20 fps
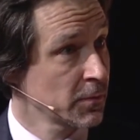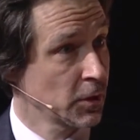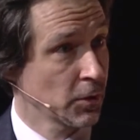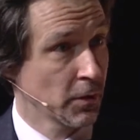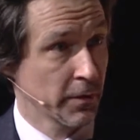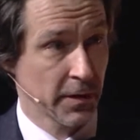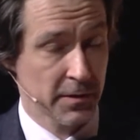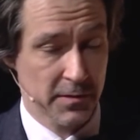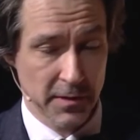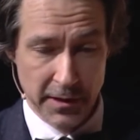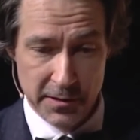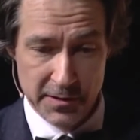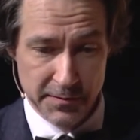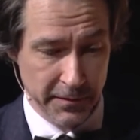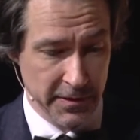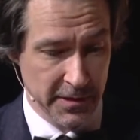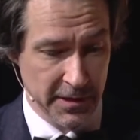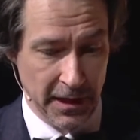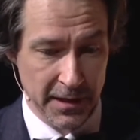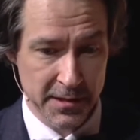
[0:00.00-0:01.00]
It's
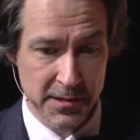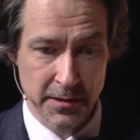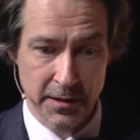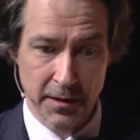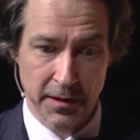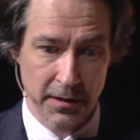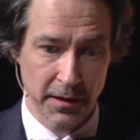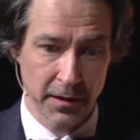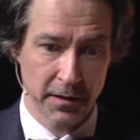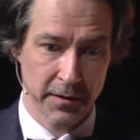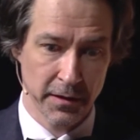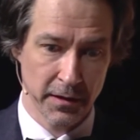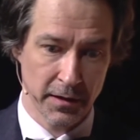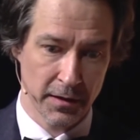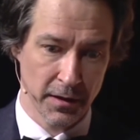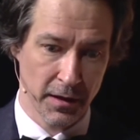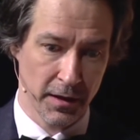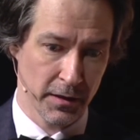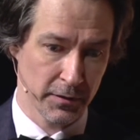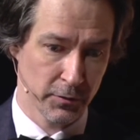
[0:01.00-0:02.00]
fantastic, and I think
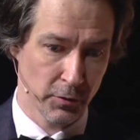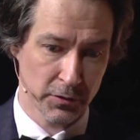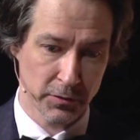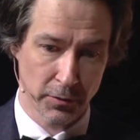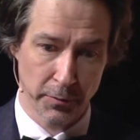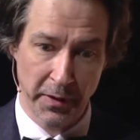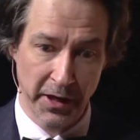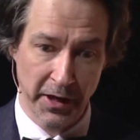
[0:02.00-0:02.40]
Dr.